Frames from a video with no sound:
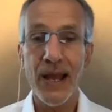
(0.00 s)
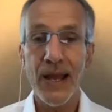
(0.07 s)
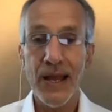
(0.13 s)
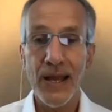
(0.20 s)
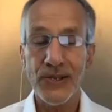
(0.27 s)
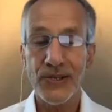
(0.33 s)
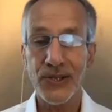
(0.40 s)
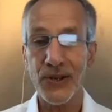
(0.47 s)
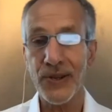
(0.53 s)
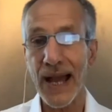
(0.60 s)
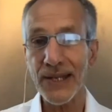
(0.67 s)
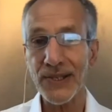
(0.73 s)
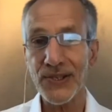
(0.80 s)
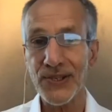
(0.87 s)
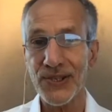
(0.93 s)
So
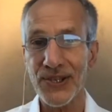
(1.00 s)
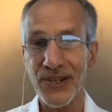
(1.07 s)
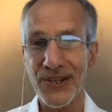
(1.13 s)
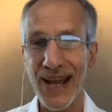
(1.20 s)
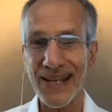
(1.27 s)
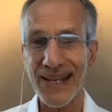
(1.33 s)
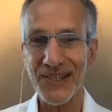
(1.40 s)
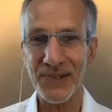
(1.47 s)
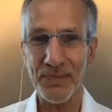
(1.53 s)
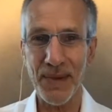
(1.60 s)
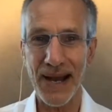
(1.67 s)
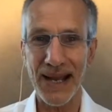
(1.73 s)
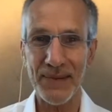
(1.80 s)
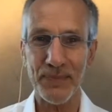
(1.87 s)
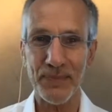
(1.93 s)
that's
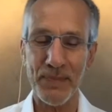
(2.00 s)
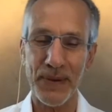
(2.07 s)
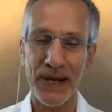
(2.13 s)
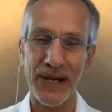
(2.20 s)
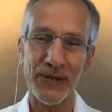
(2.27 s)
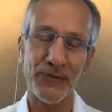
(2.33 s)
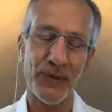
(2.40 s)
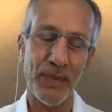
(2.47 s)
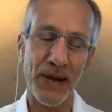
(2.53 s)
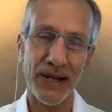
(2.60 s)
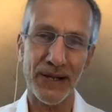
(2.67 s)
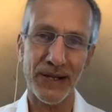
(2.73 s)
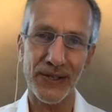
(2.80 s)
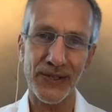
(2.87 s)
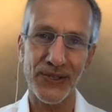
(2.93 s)
my prepared
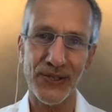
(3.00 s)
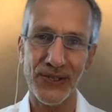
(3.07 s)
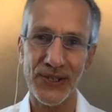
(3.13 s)
remarks,